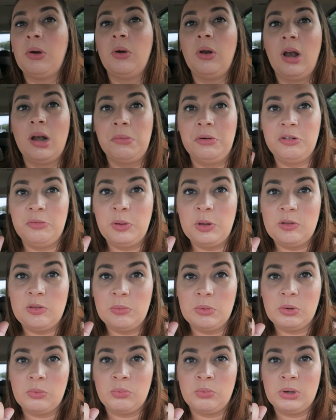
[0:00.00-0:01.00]
coat on them, which makes
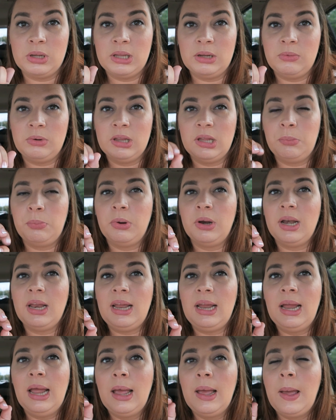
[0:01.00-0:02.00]
them look really, really
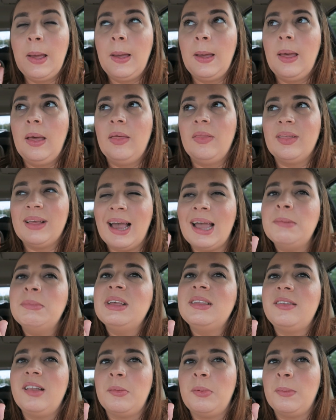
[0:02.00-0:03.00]
pretty. The guy
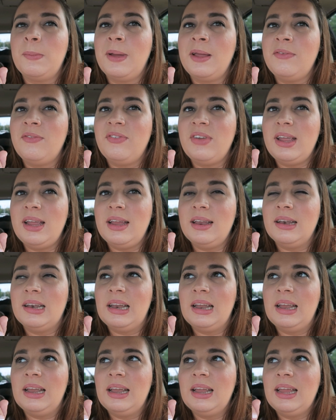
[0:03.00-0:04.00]
messed up on my feet.
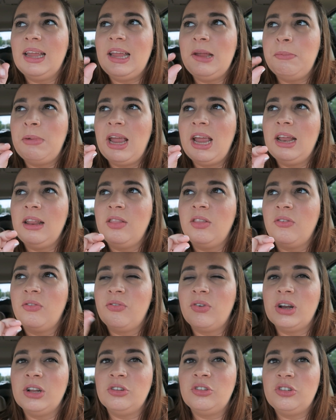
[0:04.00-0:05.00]
He made the
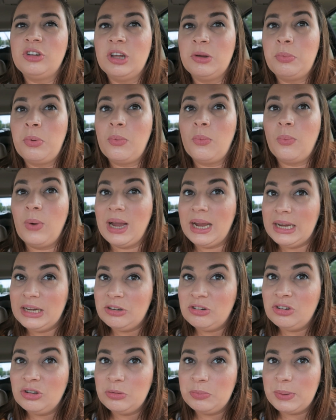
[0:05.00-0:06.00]
French tip way
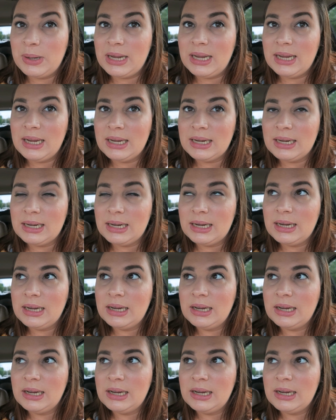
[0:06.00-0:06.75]
too big.